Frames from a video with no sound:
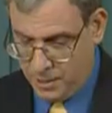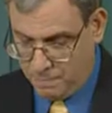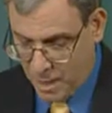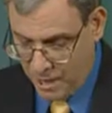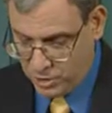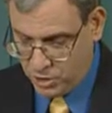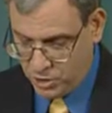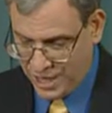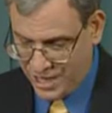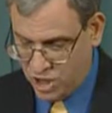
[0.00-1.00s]

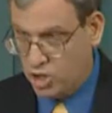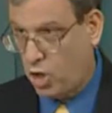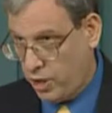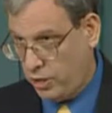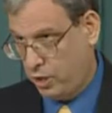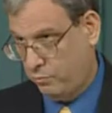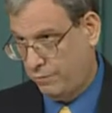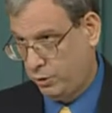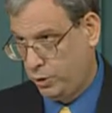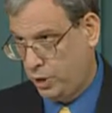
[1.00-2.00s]
Abbasids had started their
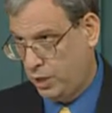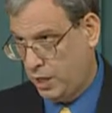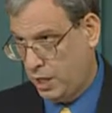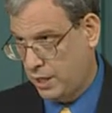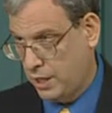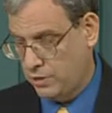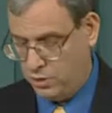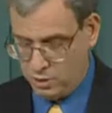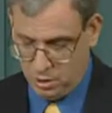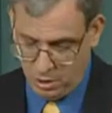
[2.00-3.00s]
revolution
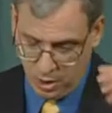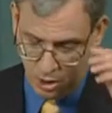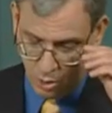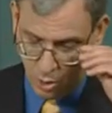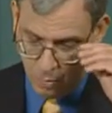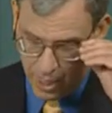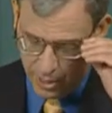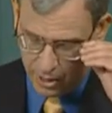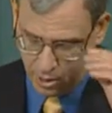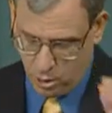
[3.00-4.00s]
against the
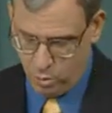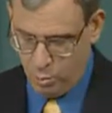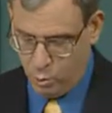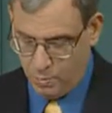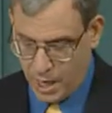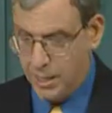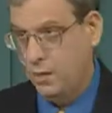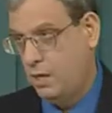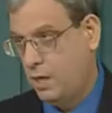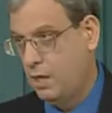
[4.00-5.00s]

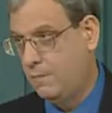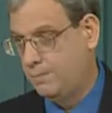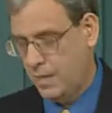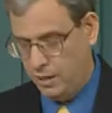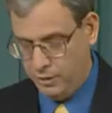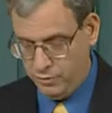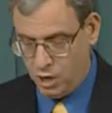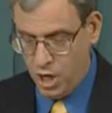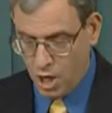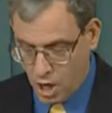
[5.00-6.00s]
Umayyad caliphs